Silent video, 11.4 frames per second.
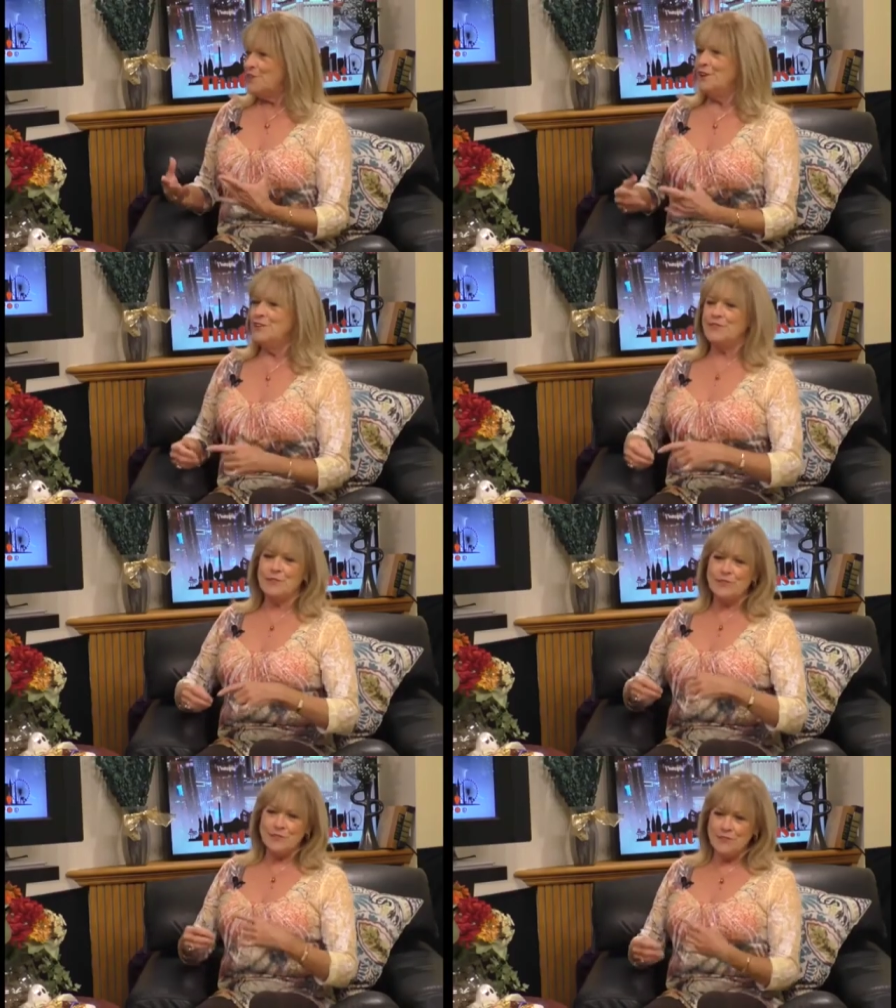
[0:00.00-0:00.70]
release
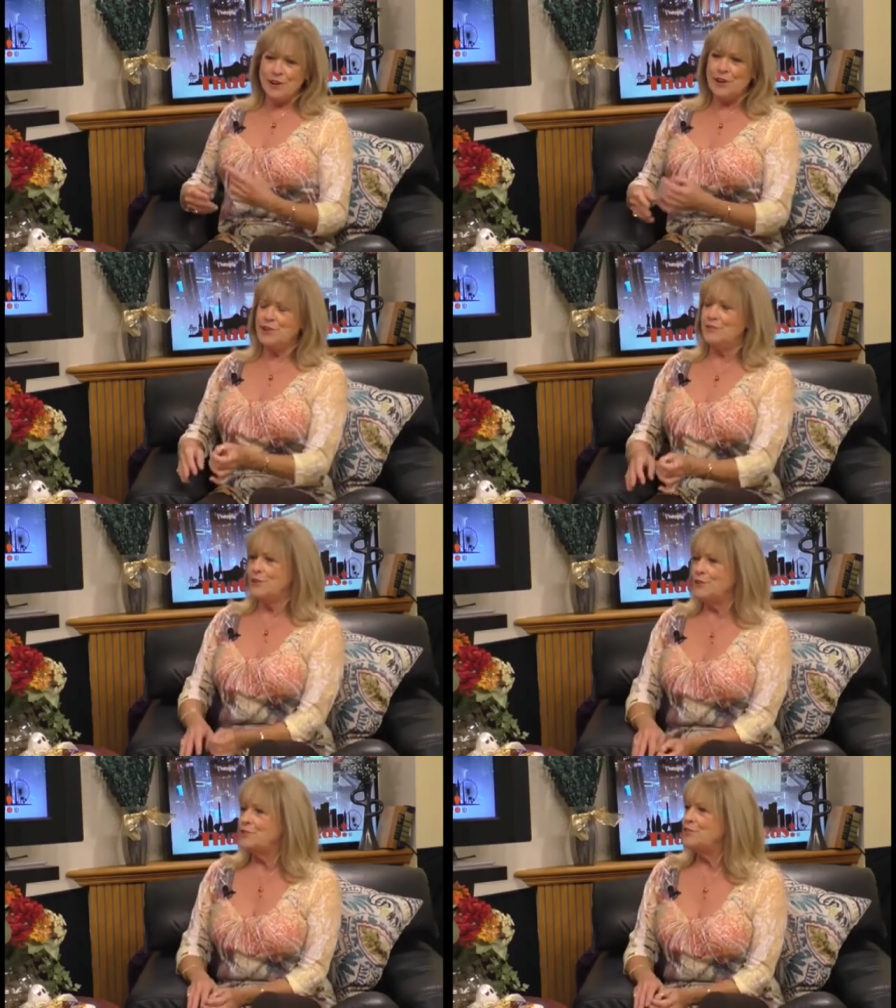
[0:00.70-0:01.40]
and I was invited to
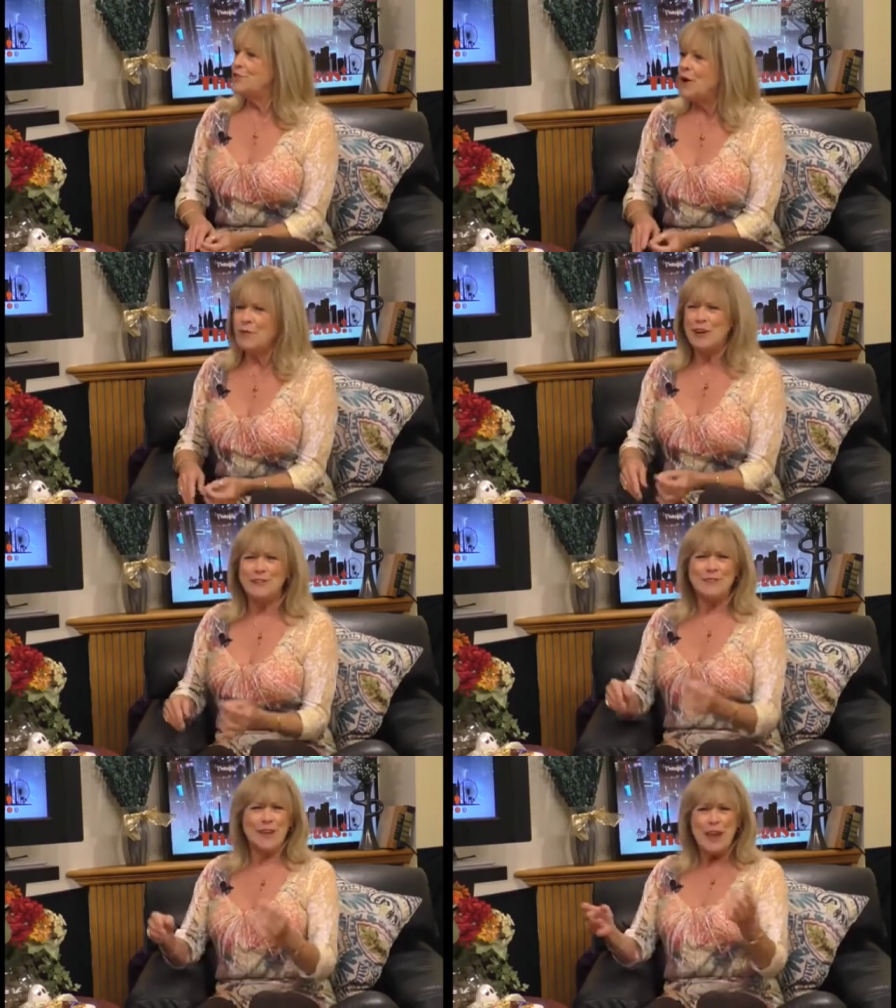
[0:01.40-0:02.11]
view your show, I
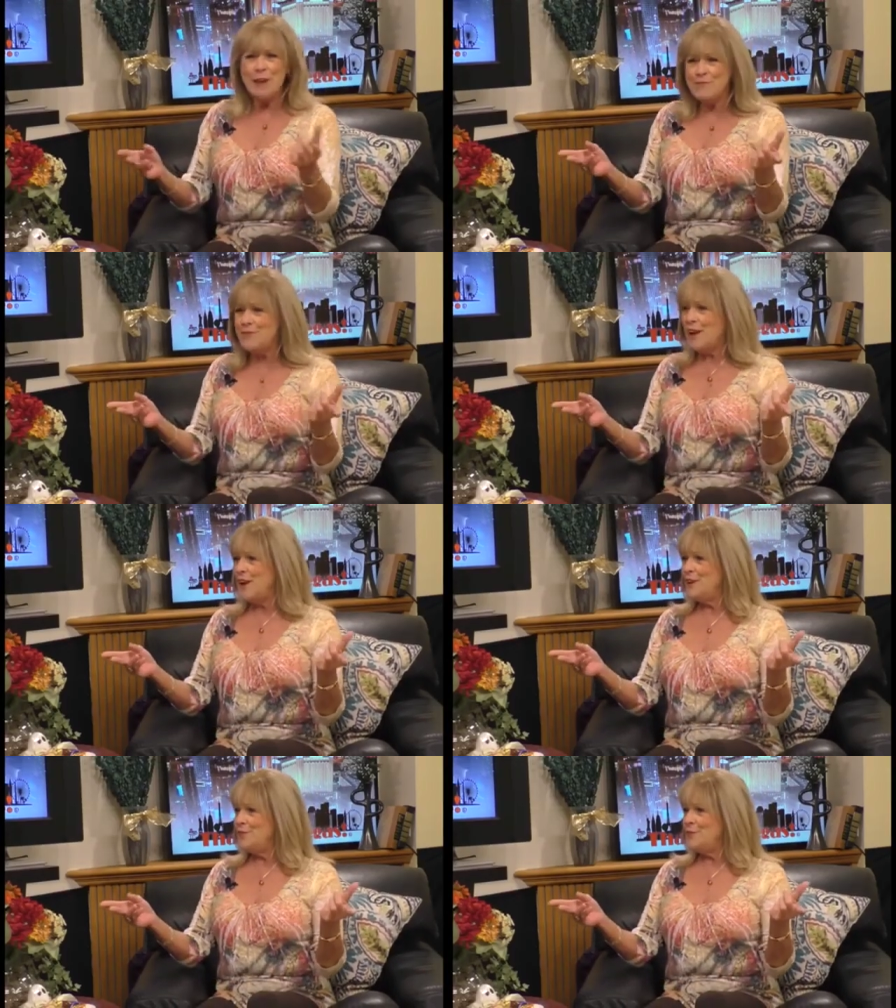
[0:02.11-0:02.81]
went, Tape
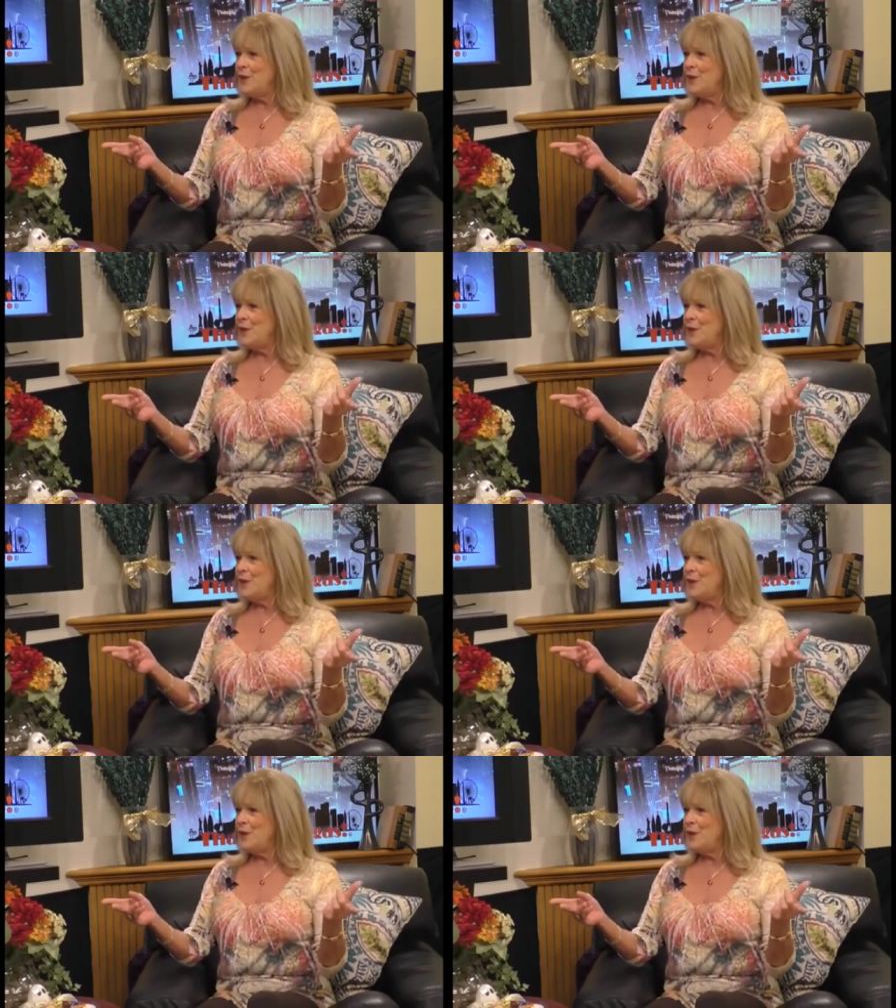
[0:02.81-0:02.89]
Face?